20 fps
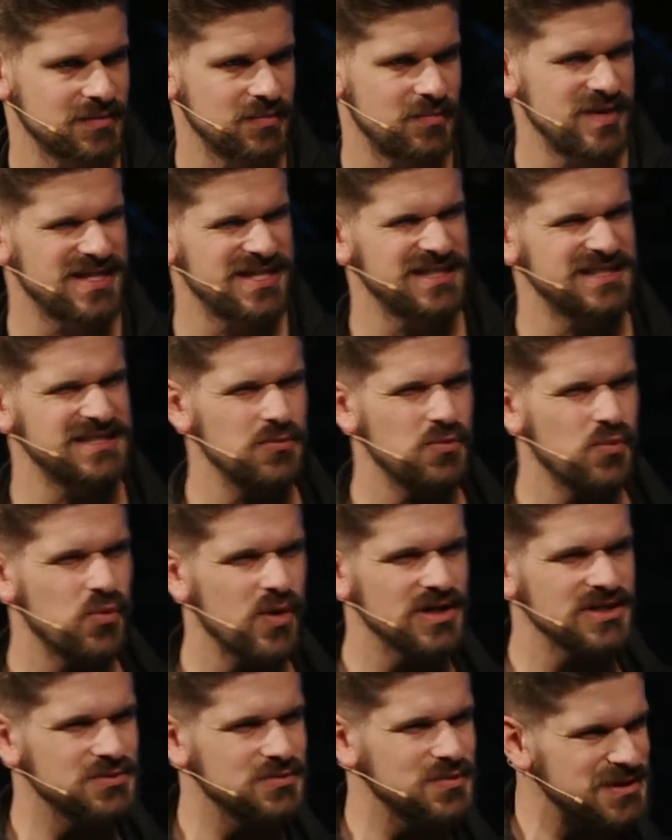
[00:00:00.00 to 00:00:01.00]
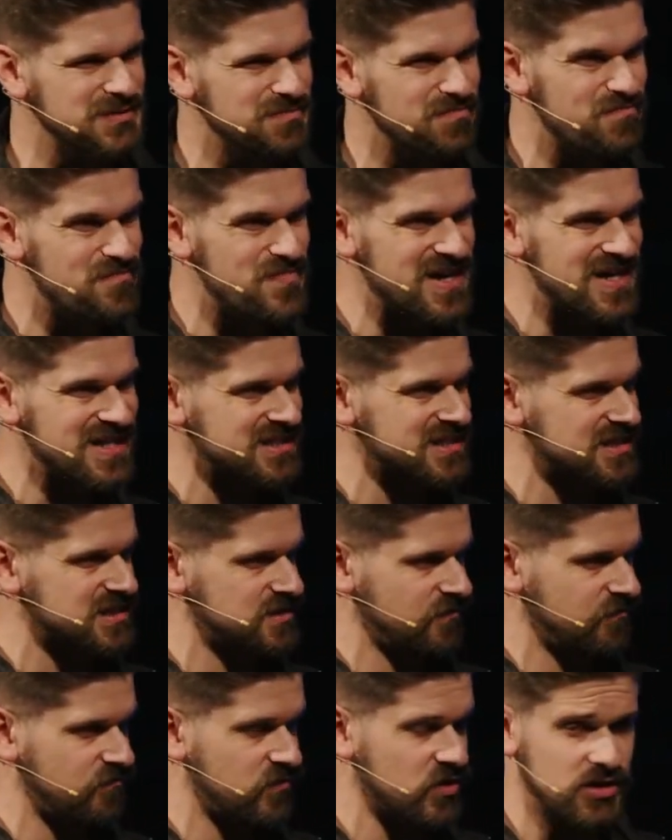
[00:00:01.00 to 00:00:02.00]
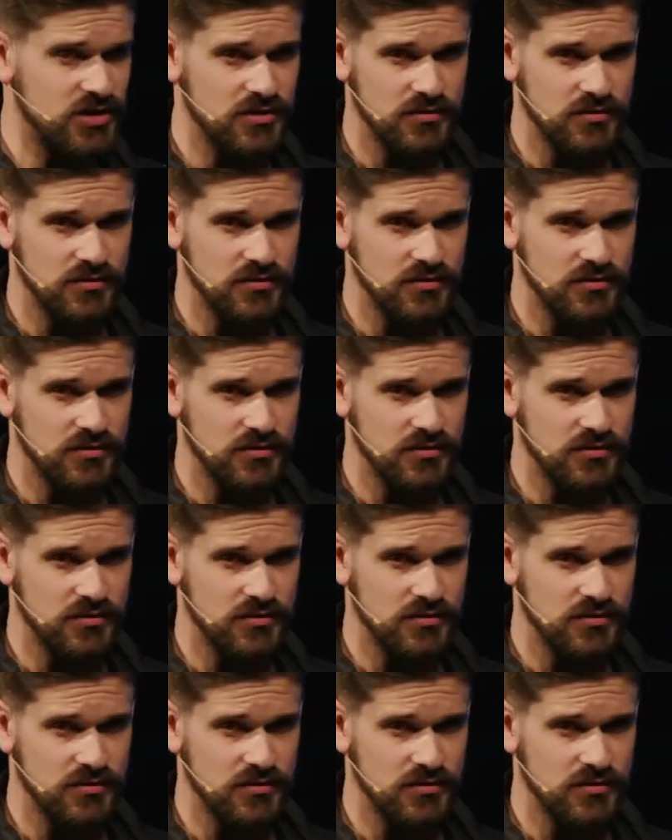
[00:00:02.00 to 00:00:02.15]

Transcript: because He wants what's best for you.